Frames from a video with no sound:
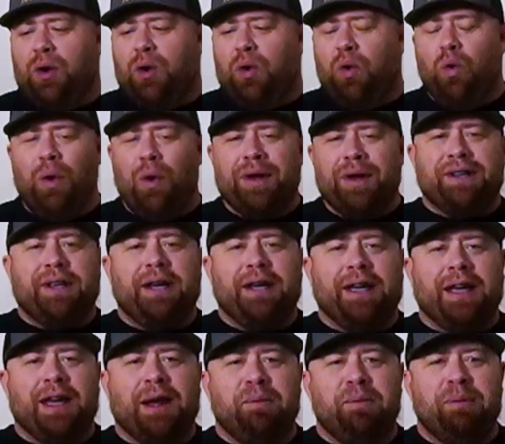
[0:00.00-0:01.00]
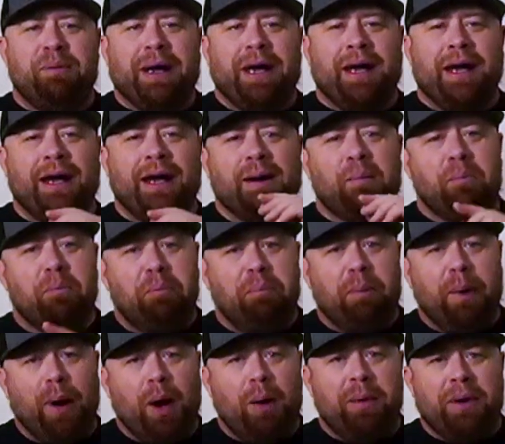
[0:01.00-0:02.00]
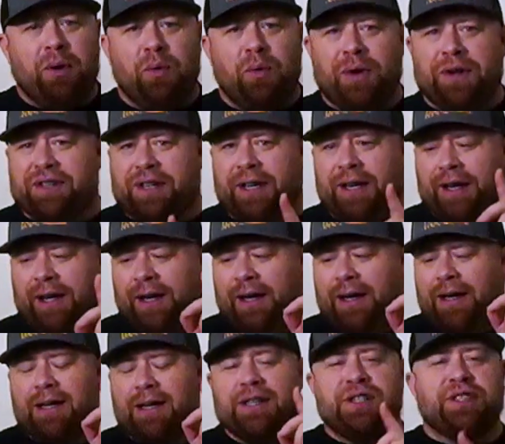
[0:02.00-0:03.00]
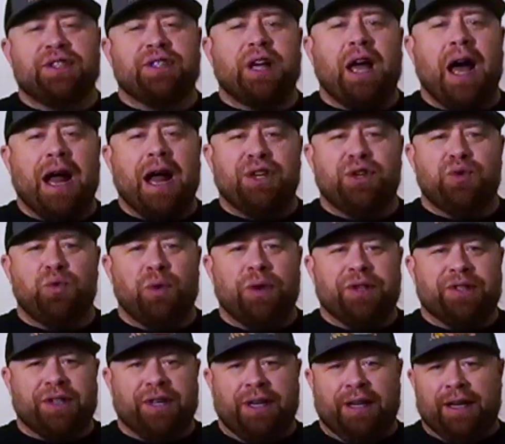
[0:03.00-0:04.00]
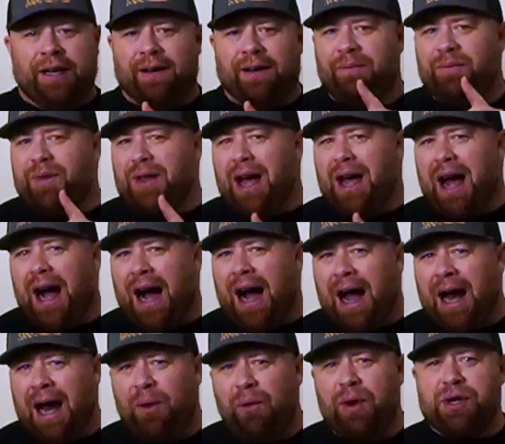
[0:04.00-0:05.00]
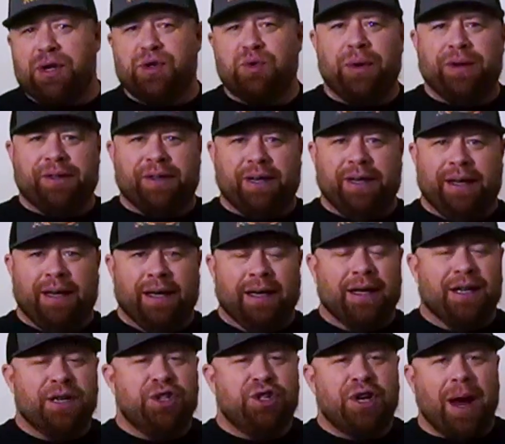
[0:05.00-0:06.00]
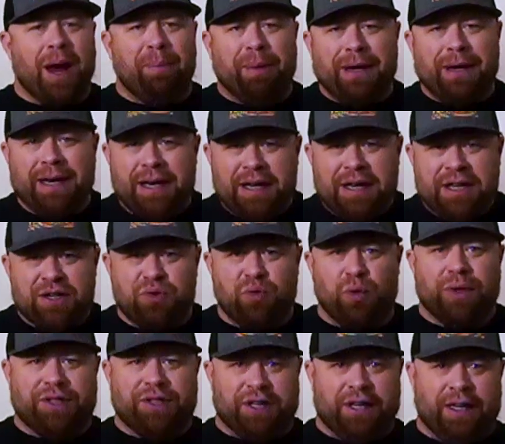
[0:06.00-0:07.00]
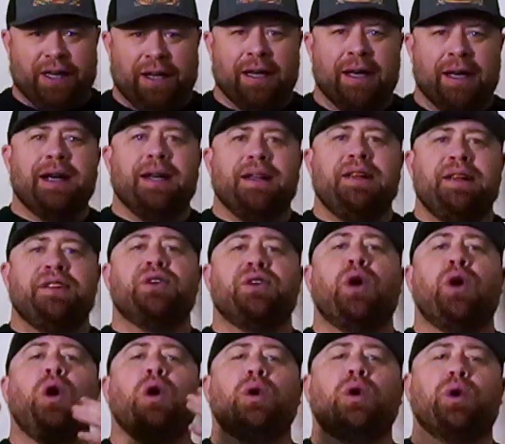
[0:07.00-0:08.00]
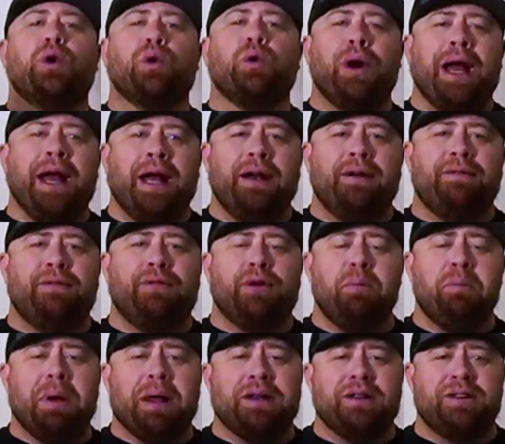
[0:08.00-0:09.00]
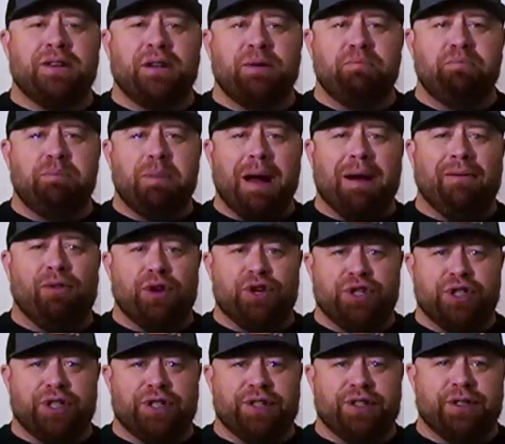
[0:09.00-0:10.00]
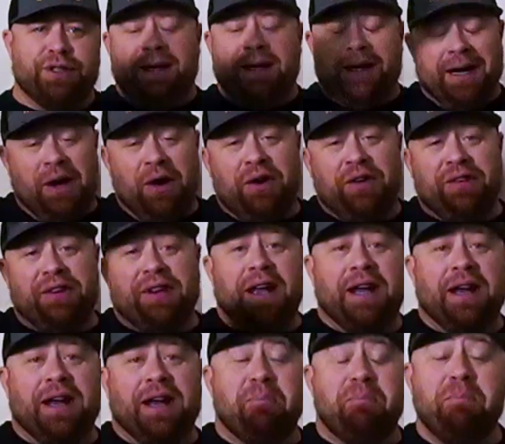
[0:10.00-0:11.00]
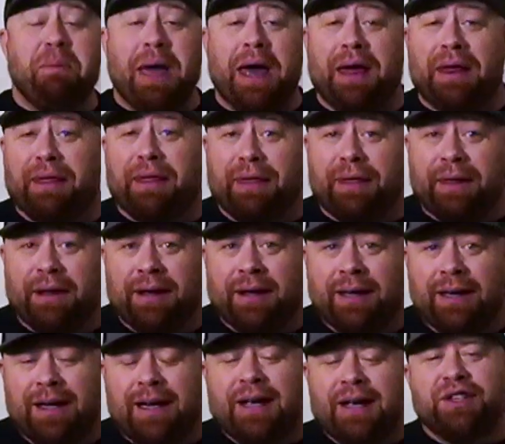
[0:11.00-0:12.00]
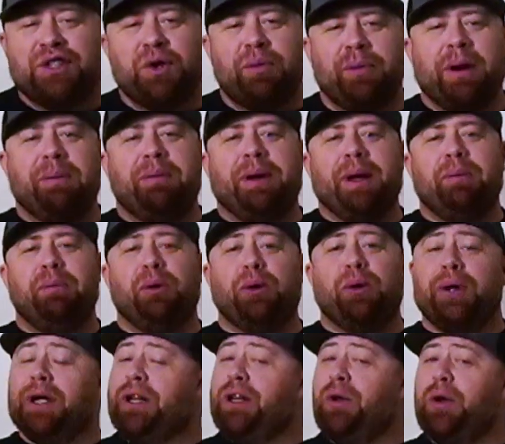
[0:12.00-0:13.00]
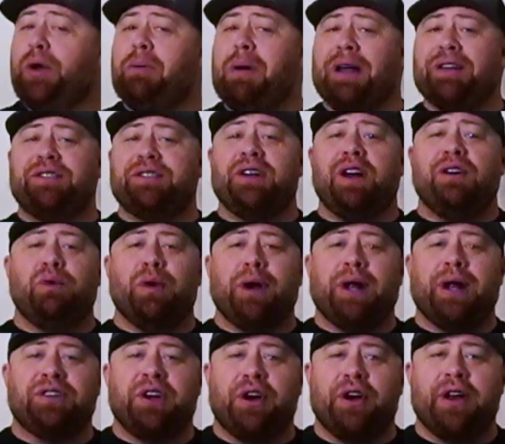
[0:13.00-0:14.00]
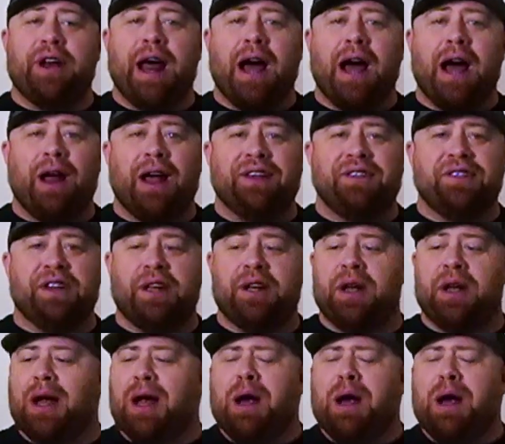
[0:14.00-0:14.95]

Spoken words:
Whiskey can be bourbon whiskey, Scotch whiskey, Irish whiskey, Japanese whiskey. These are all grain fermented beverages. Here's a myth. So many people, including myself when I started out, I said,